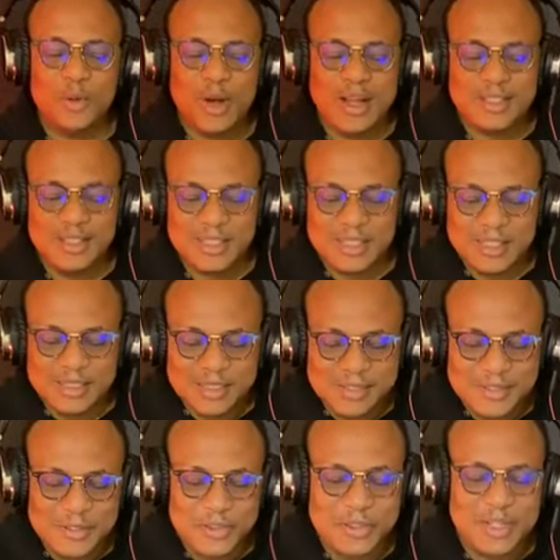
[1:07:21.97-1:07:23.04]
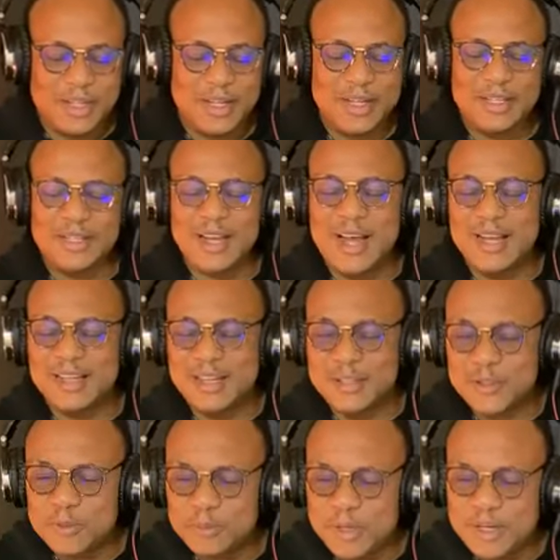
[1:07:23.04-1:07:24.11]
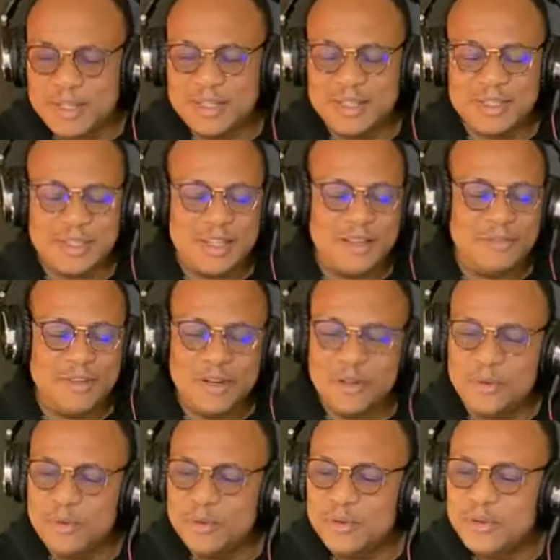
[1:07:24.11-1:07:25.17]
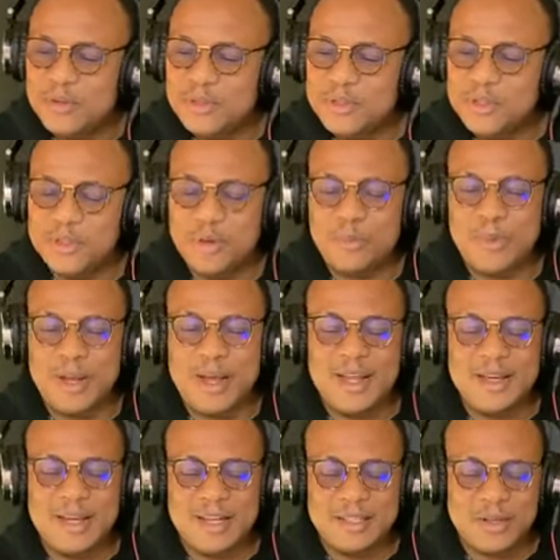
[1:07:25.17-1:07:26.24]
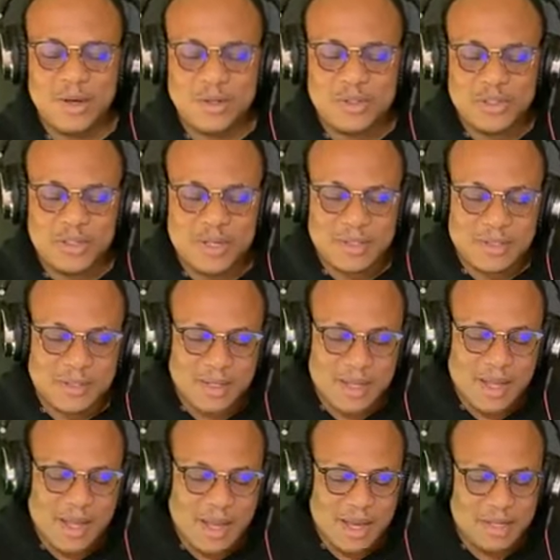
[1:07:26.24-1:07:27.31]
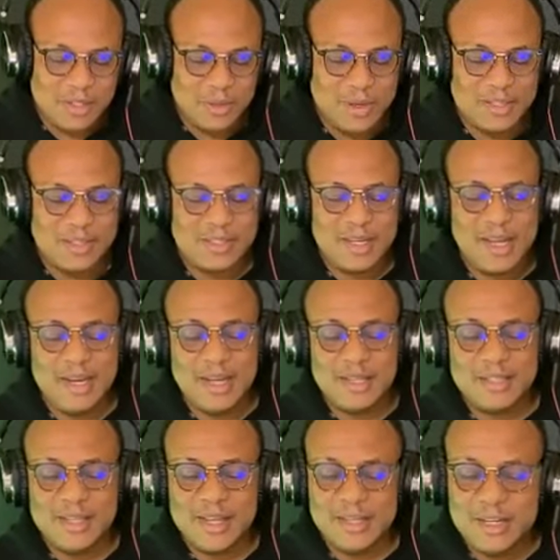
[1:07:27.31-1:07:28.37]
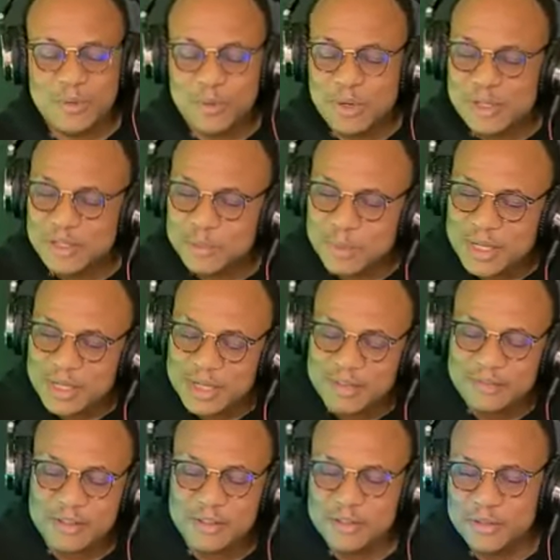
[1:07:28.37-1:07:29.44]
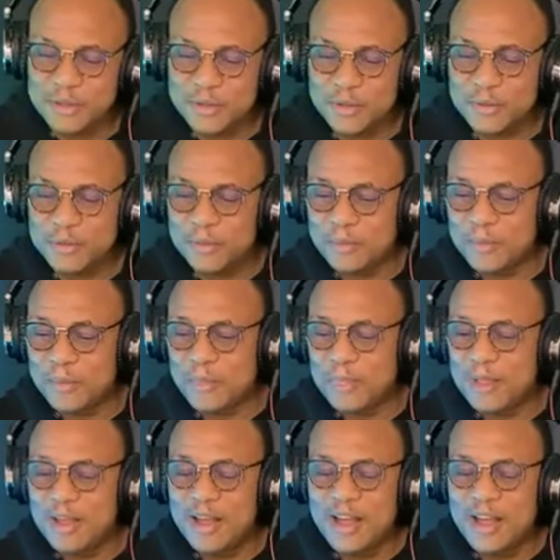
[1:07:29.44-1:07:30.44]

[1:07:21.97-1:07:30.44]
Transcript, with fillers: and you are teaching it, and the Spirit is giving you, supplying that utterance, and you are saying exactly what is being given to you,